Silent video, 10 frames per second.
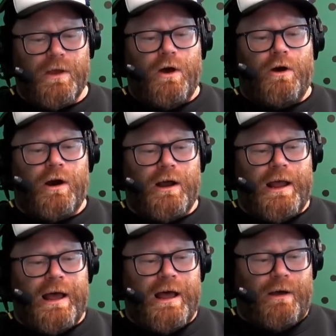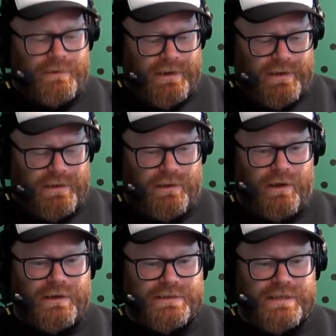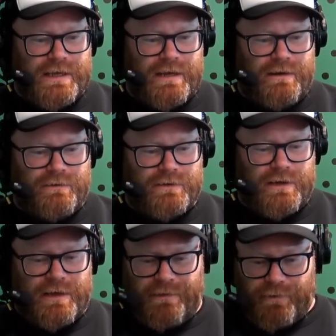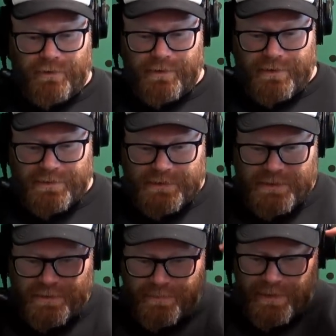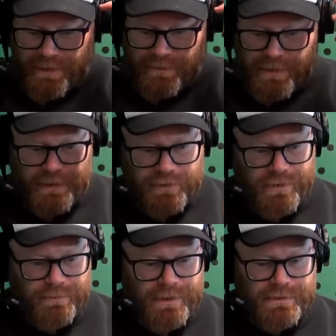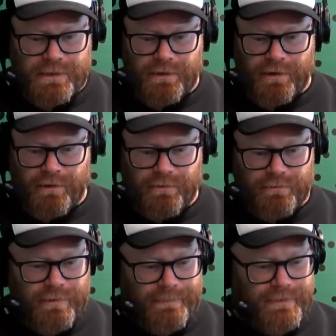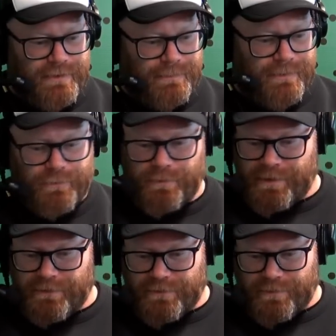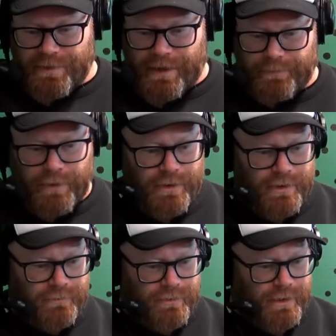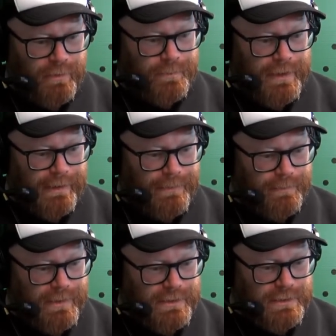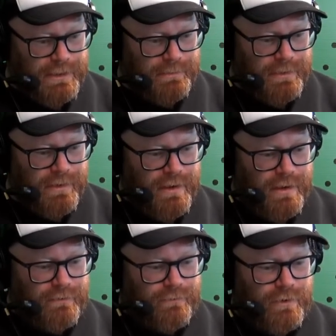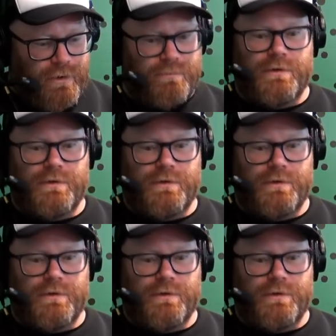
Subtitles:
All right, I'm going to, like I said, I was going to have a look at this. Geez, I've been going nearly 20 minutes here. I'll wrap this up in a few minutes because I better upload it and I've got to go and pick up the big demon from